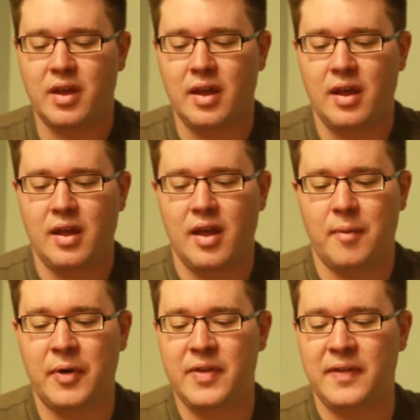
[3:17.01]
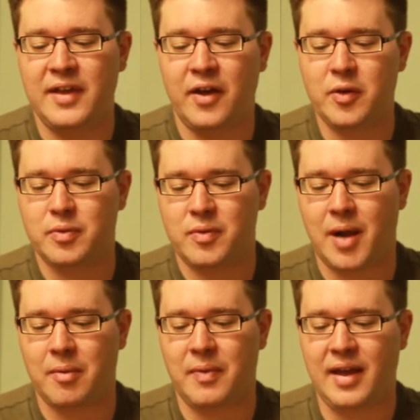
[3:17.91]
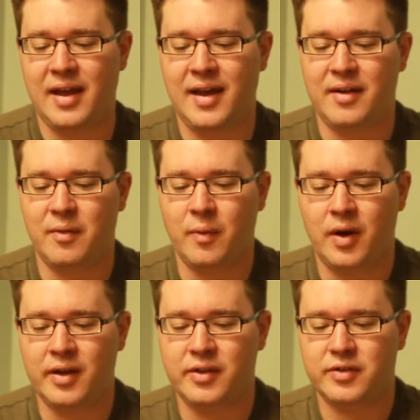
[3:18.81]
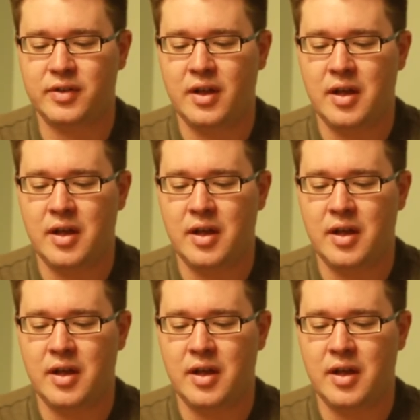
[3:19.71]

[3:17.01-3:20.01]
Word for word: Right. But then the other problem they had was